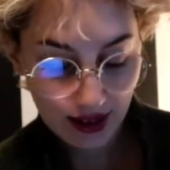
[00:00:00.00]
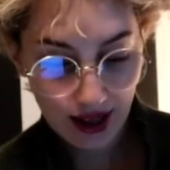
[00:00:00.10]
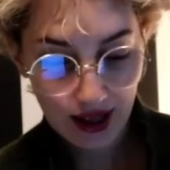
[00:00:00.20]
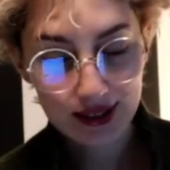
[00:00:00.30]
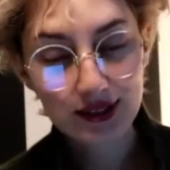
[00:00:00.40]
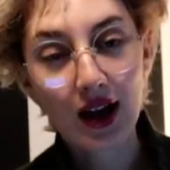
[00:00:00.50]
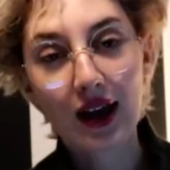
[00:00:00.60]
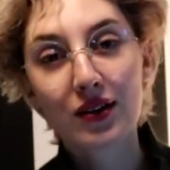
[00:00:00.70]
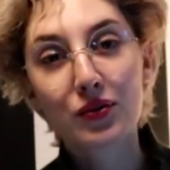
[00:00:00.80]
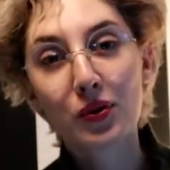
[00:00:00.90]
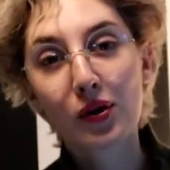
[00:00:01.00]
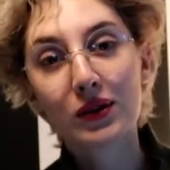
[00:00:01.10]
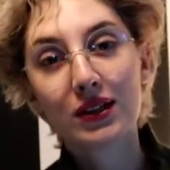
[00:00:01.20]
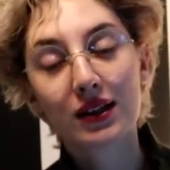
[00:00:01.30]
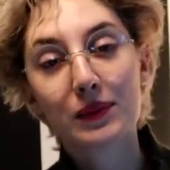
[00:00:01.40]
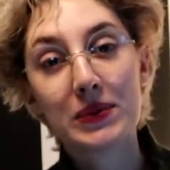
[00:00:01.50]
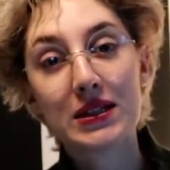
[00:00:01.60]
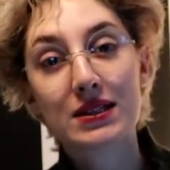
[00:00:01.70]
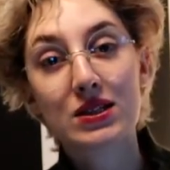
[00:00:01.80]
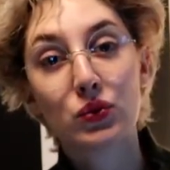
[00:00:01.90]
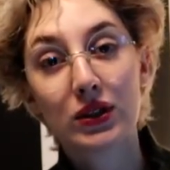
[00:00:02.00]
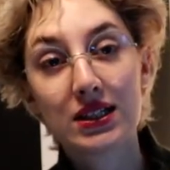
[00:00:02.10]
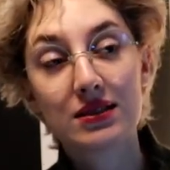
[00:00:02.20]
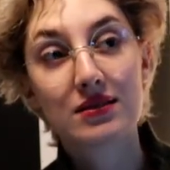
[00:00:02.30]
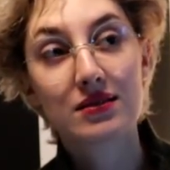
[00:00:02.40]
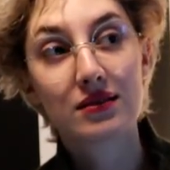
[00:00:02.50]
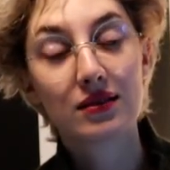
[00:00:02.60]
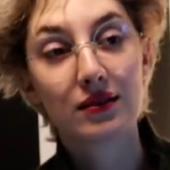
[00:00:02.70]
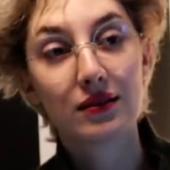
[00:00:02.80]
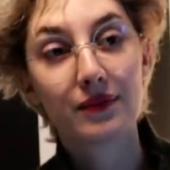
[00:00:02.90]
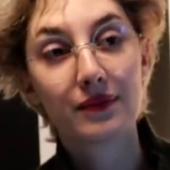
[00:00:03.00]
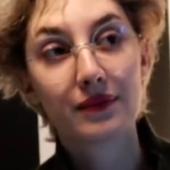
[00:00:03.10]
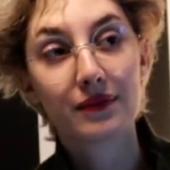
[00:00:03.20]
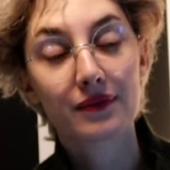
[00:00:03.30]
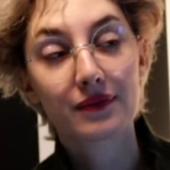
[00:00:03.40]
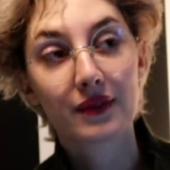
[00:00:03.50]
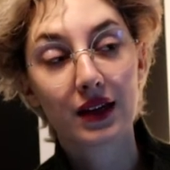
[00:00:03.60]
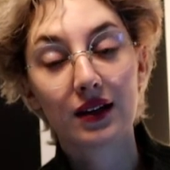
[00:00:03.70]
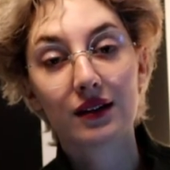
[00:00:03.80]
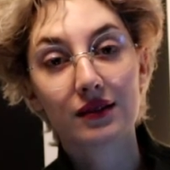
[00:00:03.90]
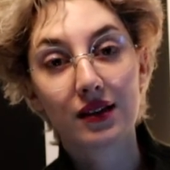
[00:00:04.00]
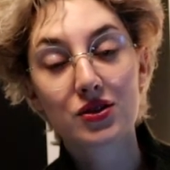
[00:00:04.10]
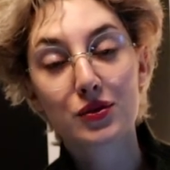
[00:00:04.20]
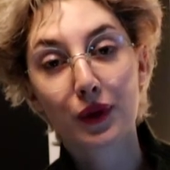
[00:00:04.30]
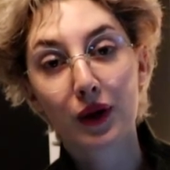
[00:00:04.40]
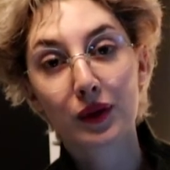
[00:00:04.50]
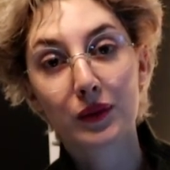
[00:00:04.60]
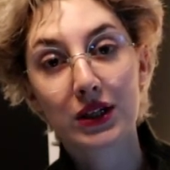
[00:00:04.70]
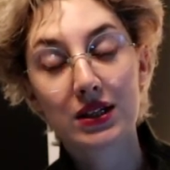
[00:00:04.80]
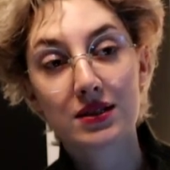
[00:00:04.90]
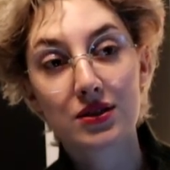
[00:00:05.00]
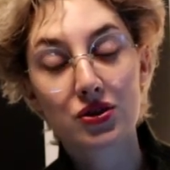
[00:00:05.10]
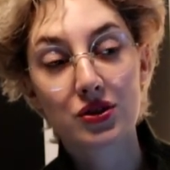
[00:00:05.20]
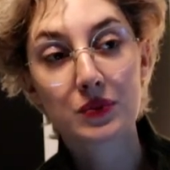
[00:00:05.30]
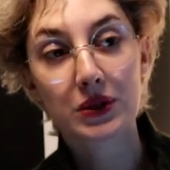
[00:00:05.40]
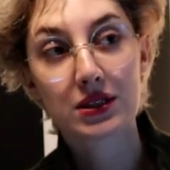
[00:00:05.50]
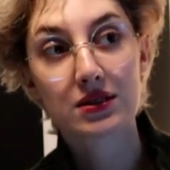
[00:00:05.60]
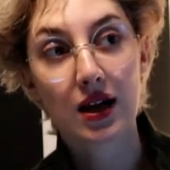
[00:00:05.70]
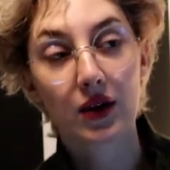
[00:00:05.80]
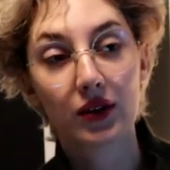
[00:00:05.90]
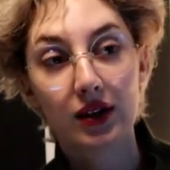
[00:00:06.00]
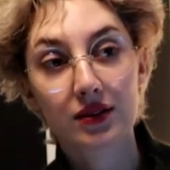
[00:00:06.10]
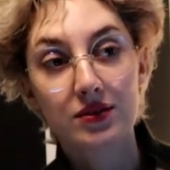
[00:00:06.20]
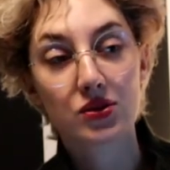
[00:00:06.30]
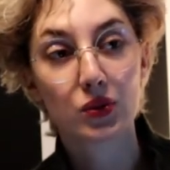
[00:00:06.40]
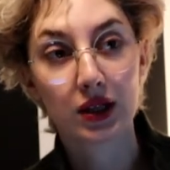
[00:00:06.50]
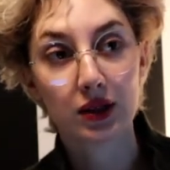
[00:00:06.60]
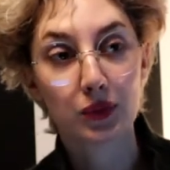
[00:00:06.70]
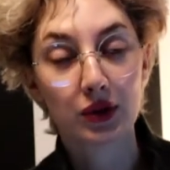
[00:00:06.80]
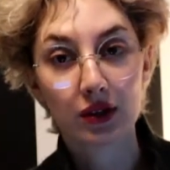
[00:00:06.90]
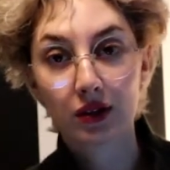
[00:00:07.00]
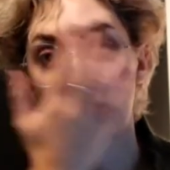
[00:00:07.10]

And I could probably, like, be a tweet. Yeah, that should probably be easy. Just print out, like, the tweet, put it on the